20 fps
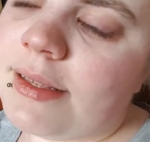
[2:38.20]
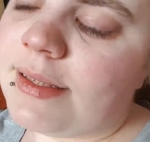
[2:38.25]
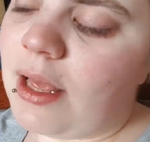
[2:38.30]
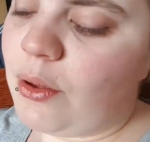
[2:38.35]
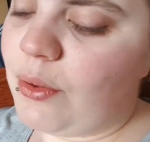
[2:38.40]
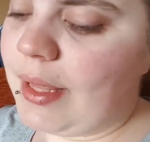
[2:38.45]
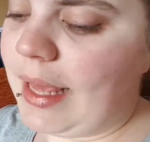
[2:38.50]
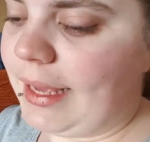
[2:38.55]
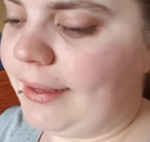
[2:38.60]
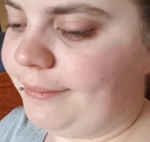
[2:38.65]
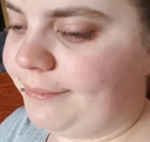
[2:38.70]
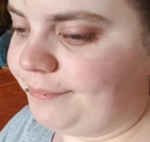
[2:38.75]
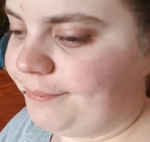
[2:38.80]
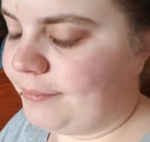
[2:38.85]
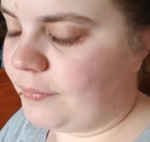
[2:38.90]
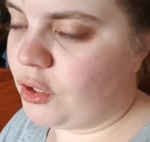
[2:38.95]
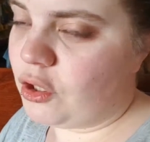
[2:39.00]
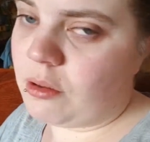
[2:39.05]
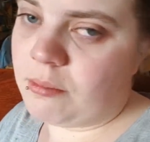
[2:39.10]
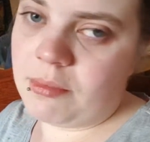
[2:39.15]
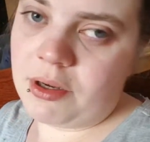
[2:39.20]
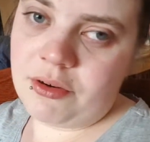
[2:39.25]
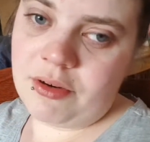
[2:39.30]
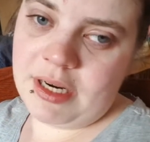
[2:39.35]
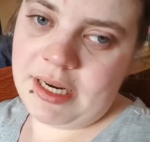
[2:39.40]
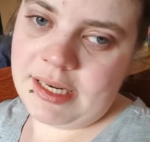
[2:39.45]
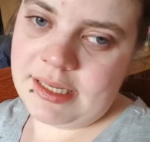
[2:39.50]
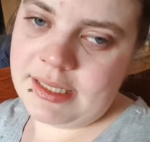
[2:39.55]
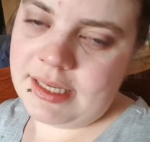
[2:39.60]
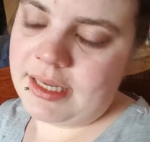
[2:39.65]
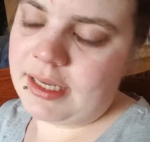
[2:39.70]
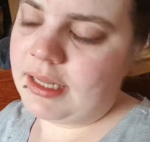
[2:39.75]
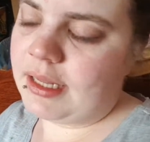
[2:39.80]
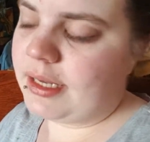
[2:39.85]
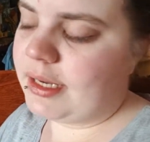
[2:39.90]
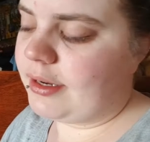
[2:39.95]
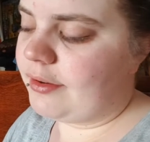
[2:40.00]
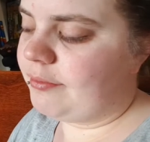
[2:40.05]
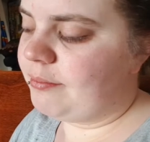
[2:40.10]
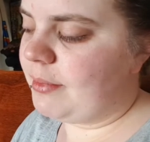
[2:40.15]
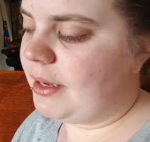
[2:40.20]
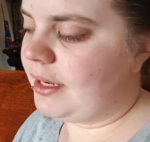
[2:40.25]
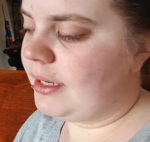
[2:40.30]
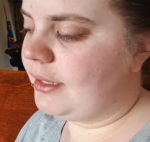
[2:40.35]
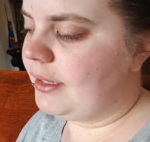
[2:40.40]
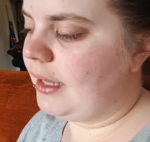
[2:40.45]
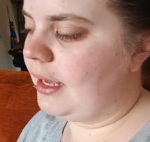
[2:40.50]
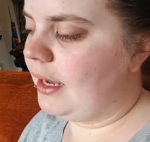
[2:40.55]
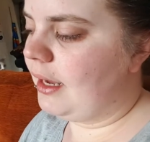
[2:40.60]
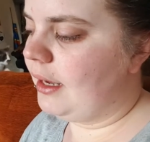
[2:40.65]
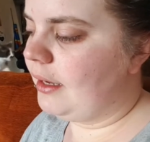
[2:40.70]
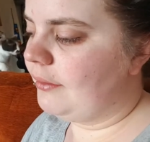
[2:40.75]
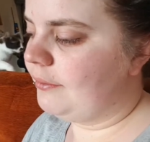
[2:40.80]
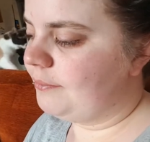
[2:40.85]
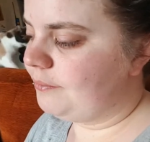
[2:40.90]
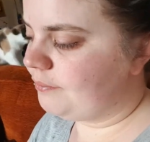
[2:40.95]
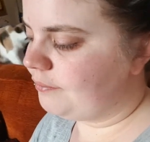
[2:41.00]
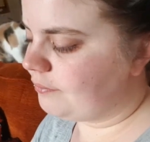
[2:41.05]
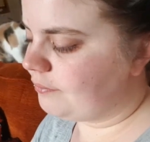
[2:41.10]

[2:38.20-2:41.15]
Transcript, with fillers: So yeah, got my green tea there, I've made that.